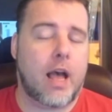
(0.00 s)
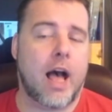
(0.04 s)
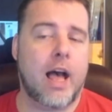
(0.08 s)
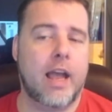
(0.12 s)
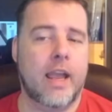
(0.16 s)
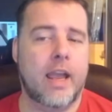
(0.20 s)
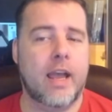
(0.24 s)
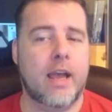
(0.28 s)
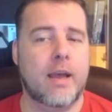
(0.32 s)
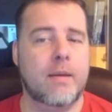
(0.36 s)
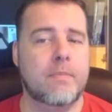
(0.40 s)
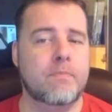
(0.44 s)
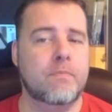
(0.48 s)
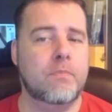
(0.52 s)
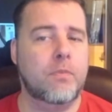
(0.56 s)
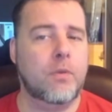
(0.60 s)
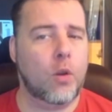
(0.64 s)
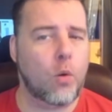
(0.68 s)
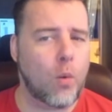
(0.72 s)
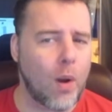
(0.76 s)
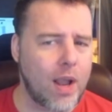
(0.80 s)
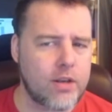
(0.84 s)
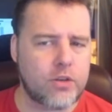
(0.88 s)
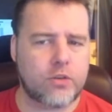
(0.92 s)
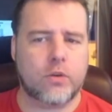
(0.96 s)
I am
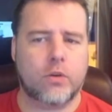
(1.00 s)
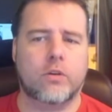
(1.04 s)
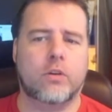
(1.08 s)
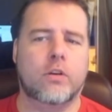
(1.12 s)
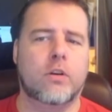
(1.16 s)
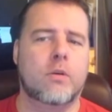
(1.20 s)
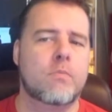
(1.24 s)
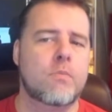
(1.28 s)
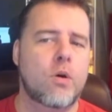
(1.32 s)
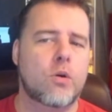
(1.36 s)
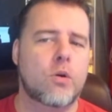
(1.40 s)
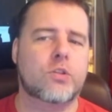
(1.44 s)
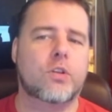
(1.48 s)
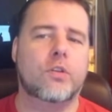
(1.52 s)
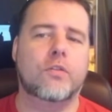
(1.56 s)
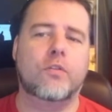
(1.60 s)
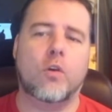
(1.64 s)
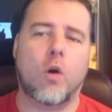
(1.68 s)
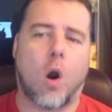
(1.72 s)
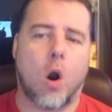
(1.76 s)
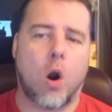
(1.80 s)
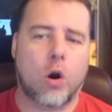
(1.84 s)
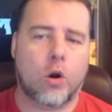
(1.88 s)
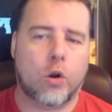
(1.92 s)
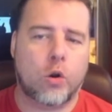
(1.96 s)
quite certain most of you
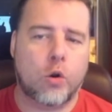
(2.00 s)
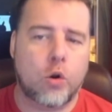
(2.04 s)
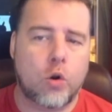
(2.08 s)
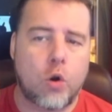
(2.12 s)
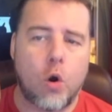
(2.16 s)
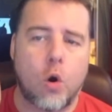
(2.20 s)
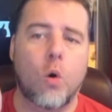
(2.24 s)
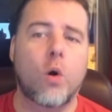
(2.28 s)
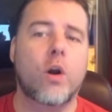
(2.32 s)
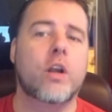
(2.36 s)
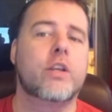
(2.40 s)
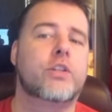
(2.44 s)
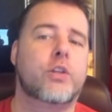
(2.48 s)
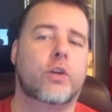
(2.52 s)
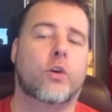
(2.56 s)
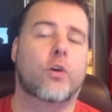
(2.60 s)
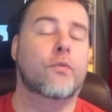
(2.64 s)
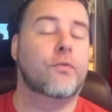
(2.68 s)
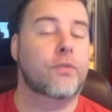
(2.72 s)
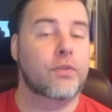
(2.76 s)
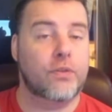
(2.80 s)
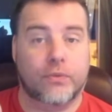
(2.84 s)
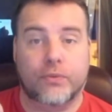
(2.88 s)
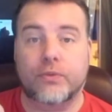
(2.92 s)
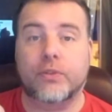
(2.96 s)
are going to go
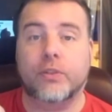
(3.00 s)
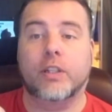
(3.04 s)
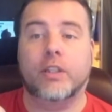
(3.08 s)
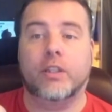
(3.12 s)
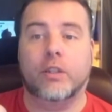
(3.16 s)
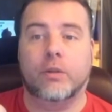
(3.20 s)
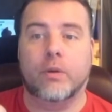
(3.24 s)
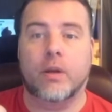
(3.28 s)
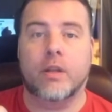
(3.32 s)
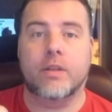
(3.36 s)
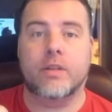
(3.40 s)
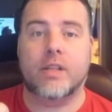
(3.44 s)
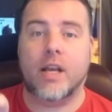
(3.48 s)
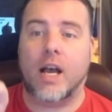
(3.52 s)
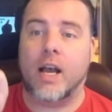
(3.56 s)
for the free unit.